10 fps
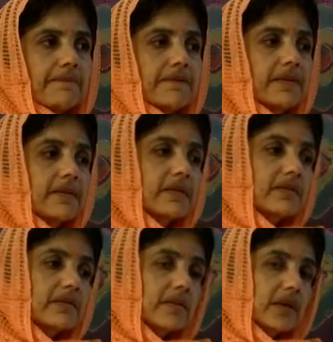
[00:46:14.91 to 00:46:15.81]
this
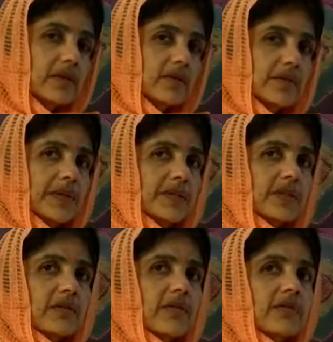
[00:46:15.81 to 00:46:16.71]
is what the
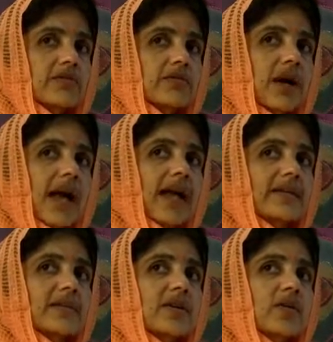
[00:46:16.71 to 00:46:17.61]
upanishad also
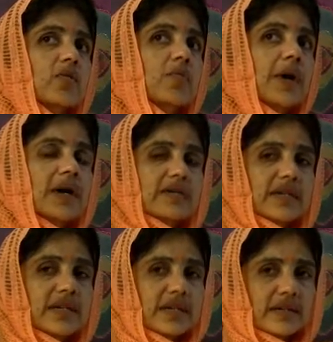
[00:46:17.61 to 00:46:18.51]
has
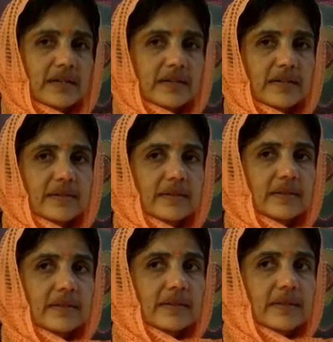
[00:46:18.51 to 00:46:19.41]
upasana
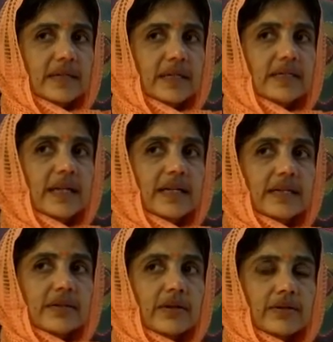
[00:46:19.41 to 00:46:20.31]
and then
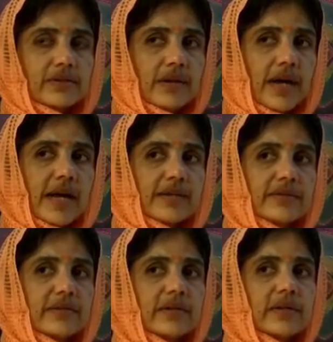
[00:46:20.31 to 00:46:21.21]
it also
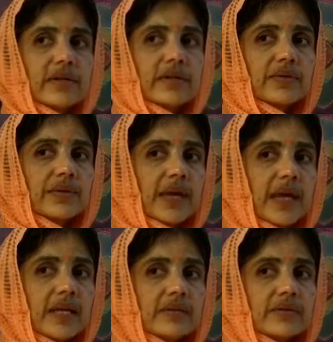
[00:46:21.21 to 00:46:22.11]
has
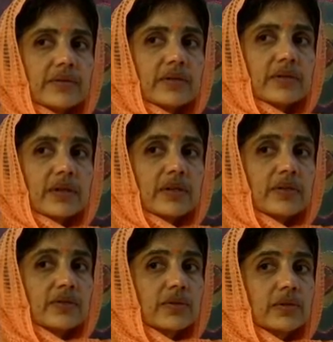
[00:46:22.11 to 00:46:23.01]
ways, it
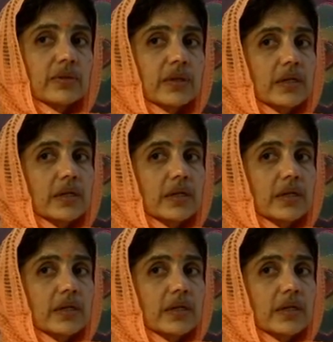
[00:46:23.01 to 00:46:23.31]
also